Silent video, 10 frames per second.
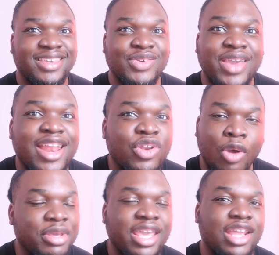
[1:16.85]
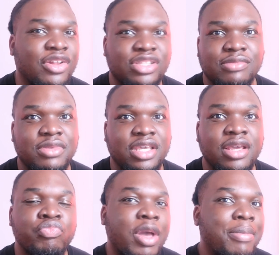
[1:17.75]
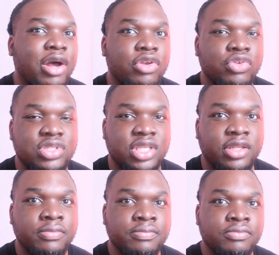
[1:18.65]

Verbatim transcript: You cannot be getting on to me about losing.